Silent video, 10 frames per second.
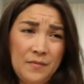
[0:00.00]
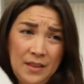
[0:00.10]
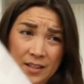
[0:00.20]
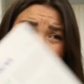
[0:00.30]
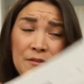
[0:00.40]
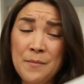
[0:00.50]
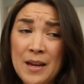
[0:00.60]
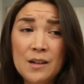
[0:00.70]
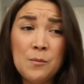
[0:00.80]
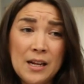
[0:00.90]
This I've
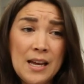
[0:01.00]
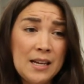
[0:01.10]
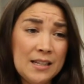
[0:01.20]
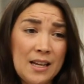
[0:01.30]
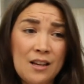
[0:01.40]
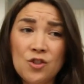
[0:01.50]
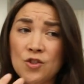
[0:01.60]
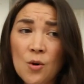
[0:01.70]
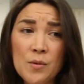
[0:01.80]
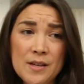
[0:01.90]
made in What I Ate in a Day,
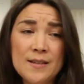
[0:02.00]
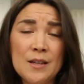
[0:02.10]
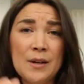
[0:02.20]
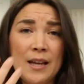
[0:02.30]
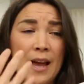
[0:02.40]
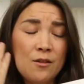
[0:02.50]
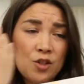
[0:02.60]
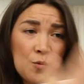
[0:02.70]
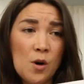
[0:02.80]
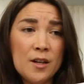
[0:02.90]
so easy, but again,
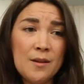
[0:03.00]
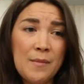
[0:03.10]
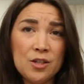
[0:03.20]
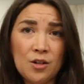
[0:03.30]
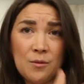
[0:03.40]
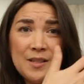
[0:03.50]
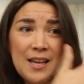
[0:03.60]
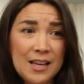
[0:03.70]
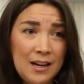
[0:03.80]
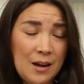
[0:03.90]
just wanted to make sure it was
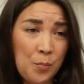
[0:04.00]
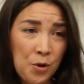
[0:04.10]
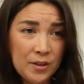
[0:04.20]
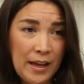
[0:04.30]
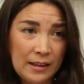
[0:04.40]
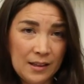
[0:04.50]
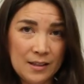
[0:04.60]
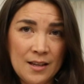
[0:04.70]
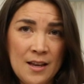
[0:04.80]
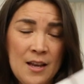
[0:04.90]
in a book like
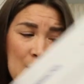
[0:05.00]
this